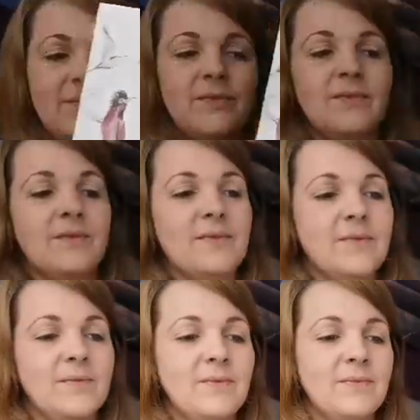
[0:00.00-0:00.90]

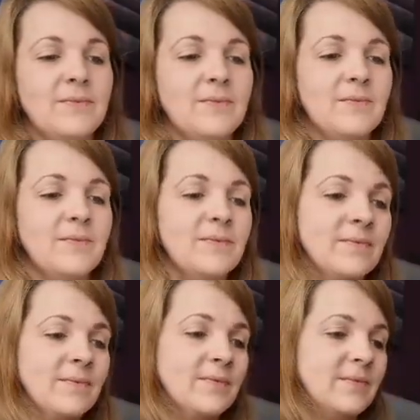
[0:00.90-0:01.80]

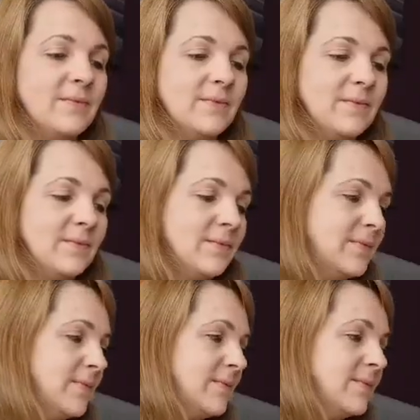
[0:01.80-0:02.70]

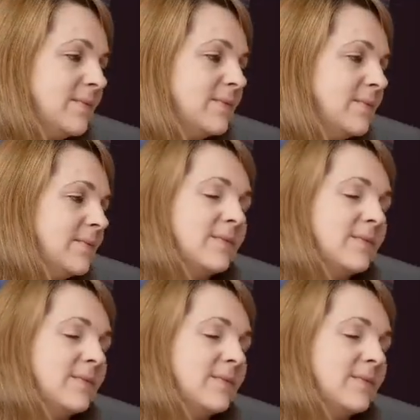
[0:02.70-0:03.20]
No one is speaking in this clip.